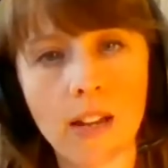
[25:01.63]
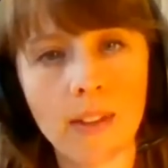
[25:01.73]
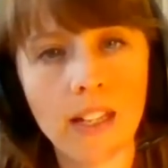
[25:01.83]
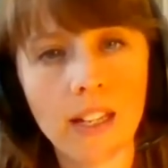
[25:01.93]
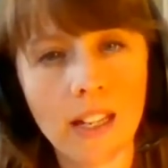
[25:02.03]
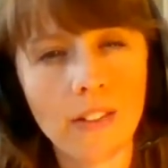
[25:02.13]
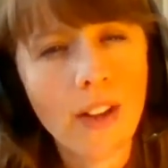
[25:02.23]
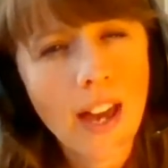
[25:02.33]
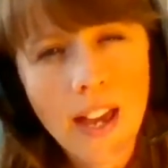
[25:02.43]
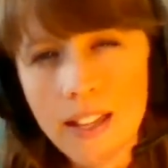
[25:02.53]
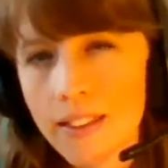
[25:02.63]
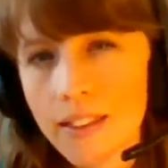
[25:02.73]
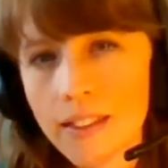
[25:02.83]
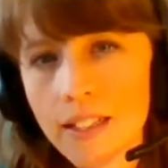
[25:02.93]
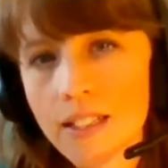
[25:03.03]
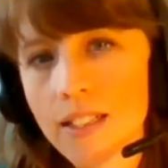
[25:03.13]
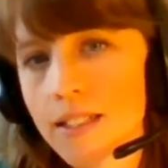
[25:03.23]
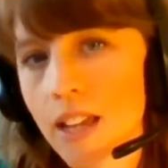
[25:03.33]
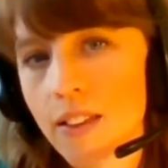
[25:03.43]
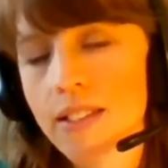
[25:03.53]
they could give. That doesn't
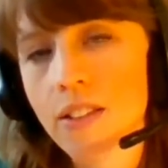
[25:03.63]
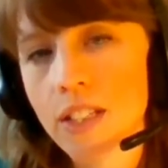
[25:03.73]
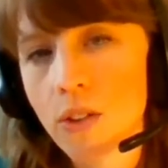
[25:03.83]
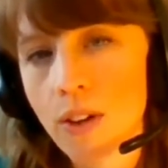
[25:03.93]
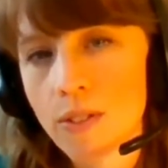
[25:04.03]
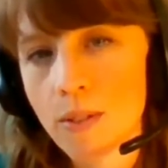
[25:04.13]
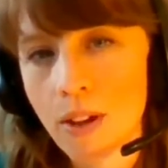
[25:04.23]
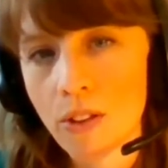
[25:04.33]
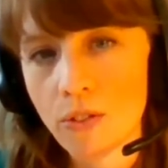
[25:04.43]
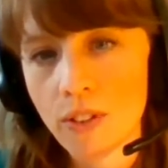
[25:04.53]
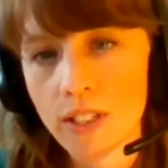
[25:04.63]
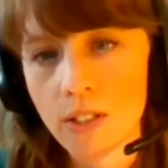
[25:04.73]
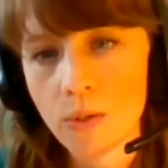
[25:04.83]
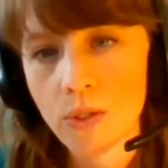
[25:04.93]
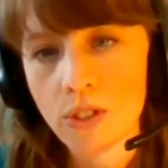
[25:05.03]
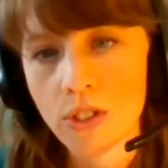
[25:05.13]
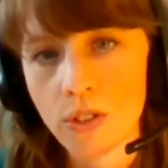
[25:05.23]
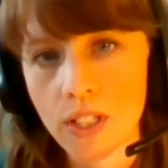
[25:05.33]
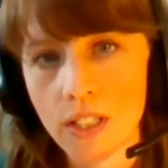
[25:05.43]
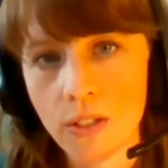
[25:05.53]
sound, it sounds like you have some other funding
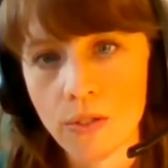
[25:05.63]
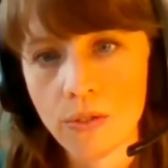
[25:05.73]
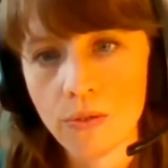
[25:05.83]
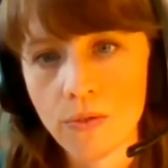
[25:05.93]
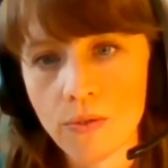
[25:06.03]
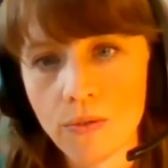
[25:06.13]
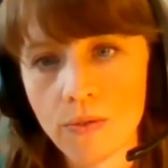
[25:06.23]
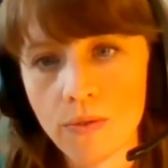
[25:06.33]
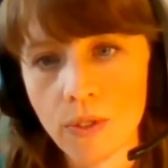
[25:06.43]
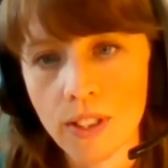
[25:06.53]
sources you can use for